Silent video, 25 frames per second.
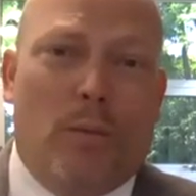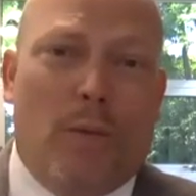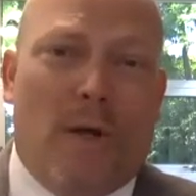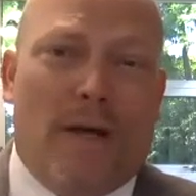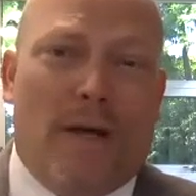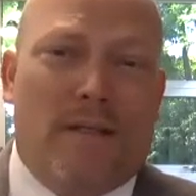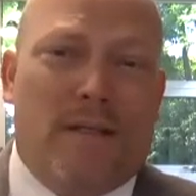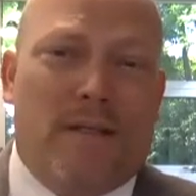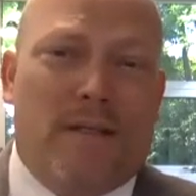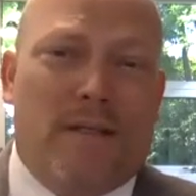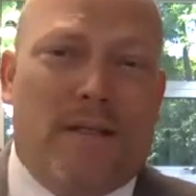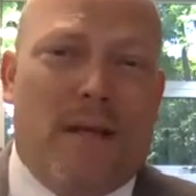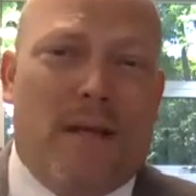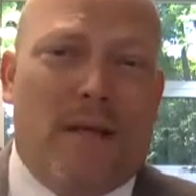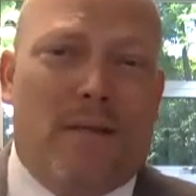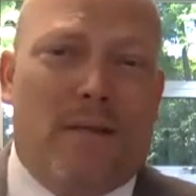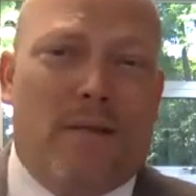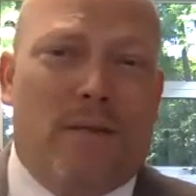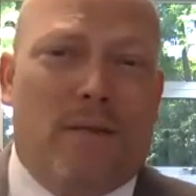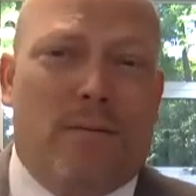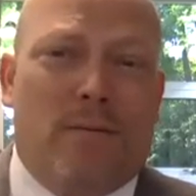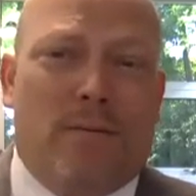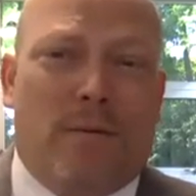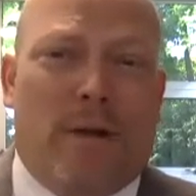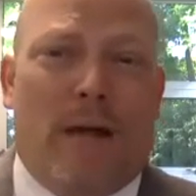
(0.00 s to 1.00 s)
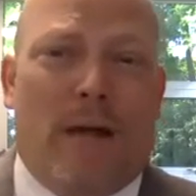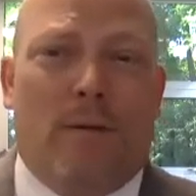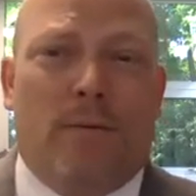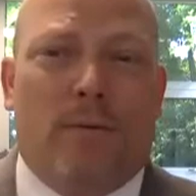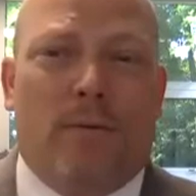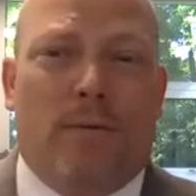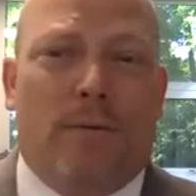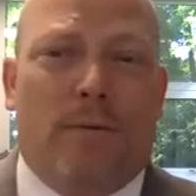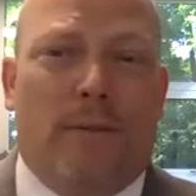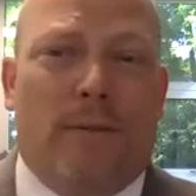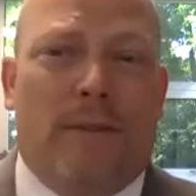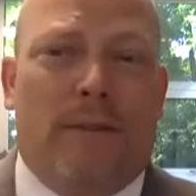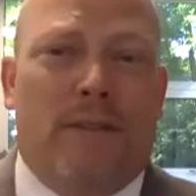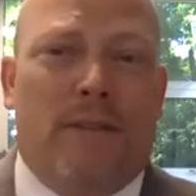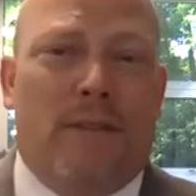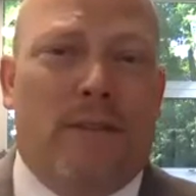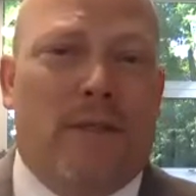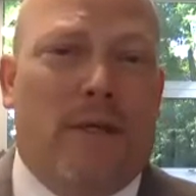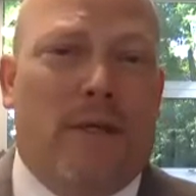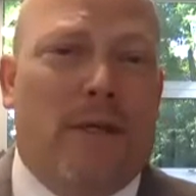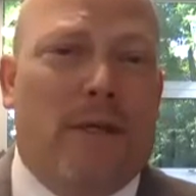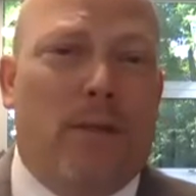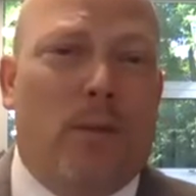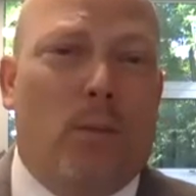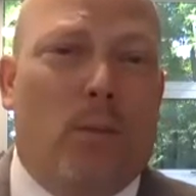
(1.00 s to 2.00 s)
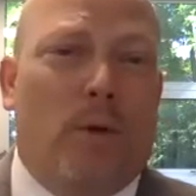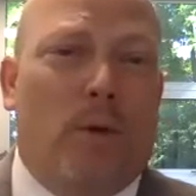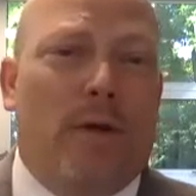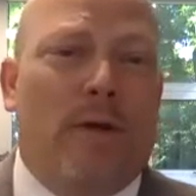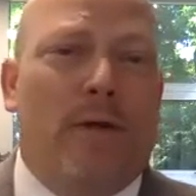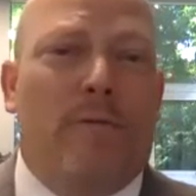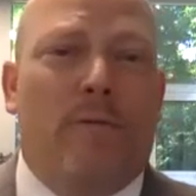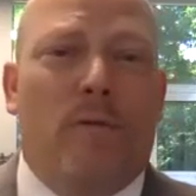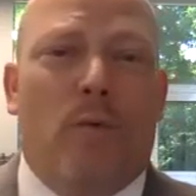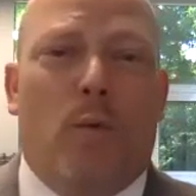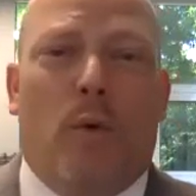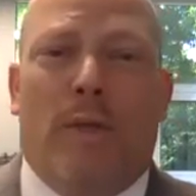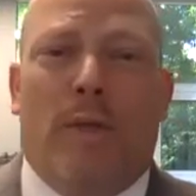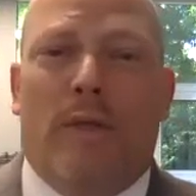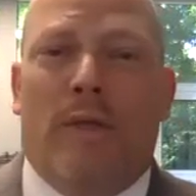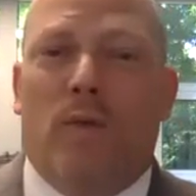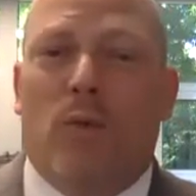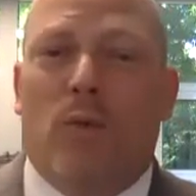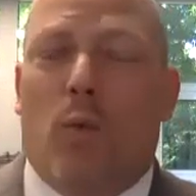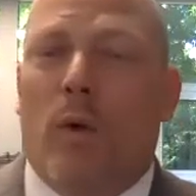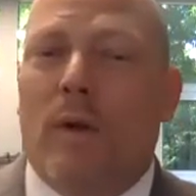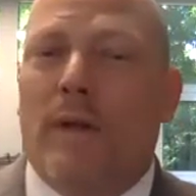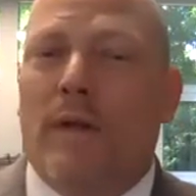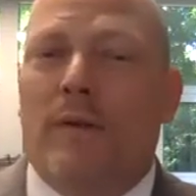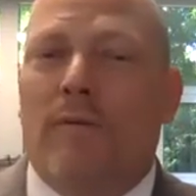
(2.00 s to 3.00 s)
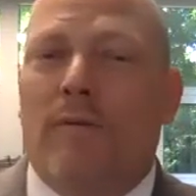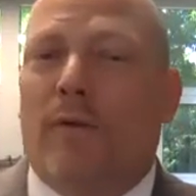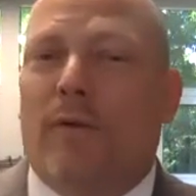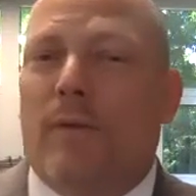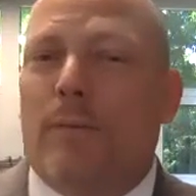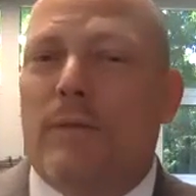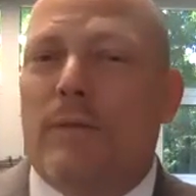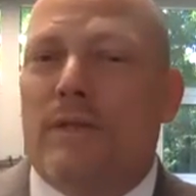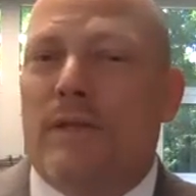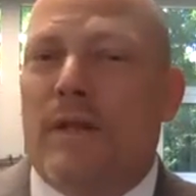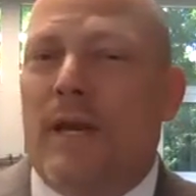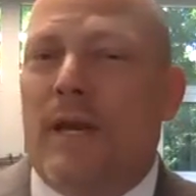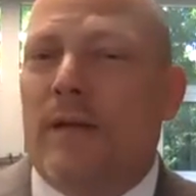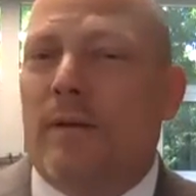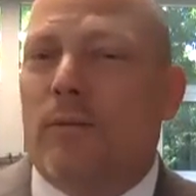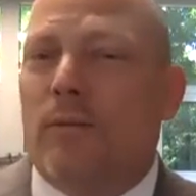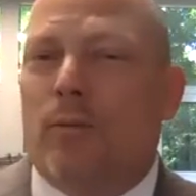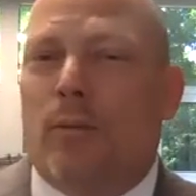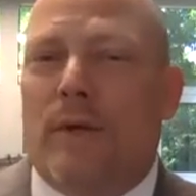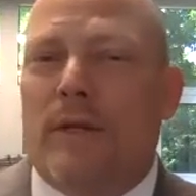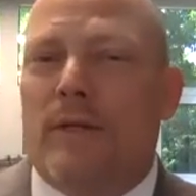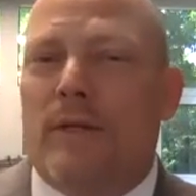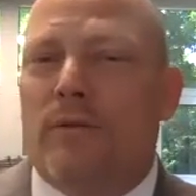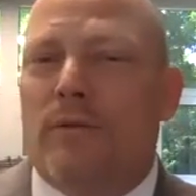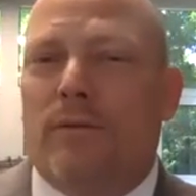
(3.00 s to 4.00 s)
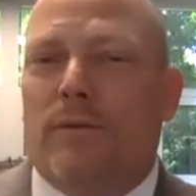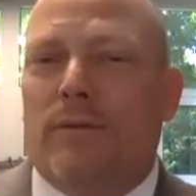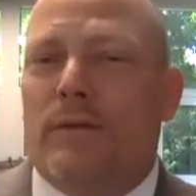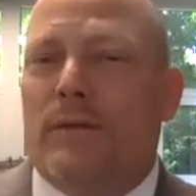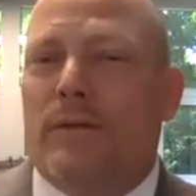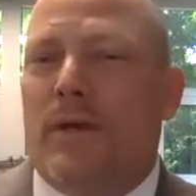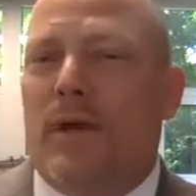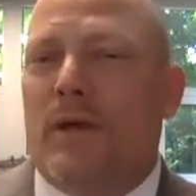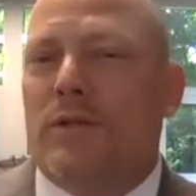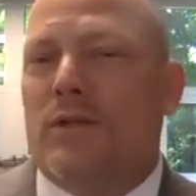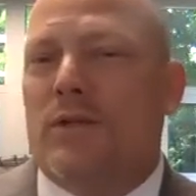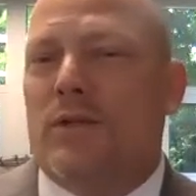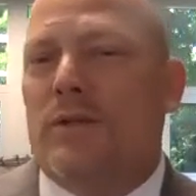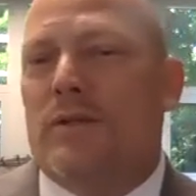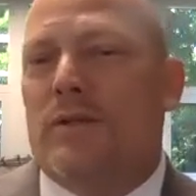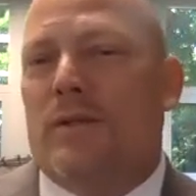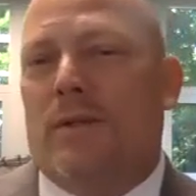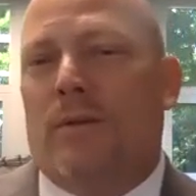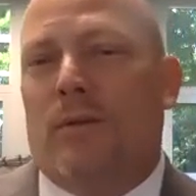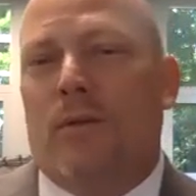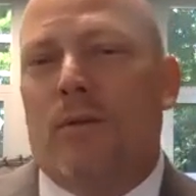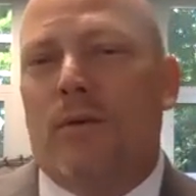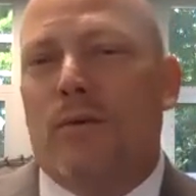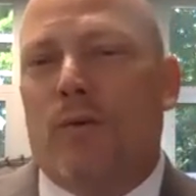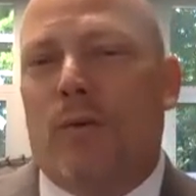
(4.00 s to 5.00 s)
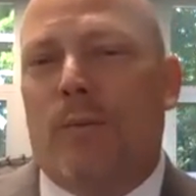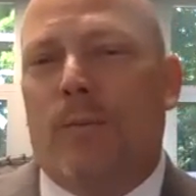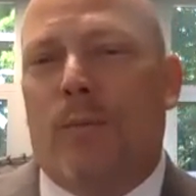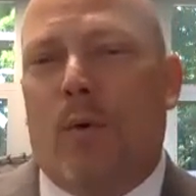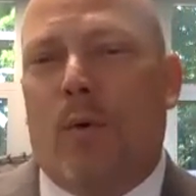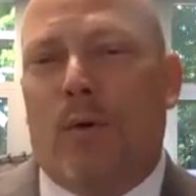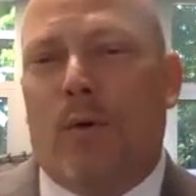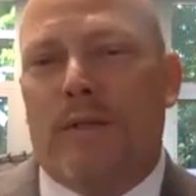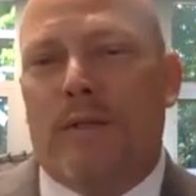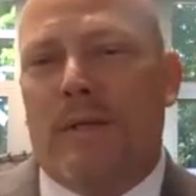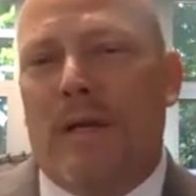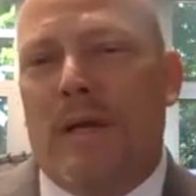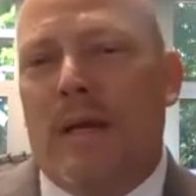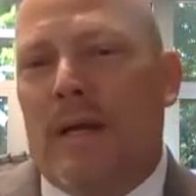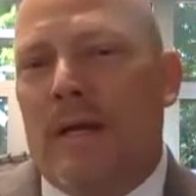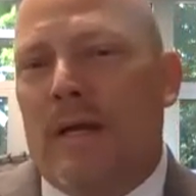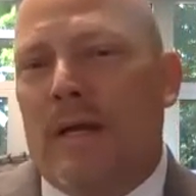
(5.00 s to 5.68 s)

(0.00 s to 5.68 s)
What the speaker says: I sensed around early January of 2020 from state and regional discussions and news reports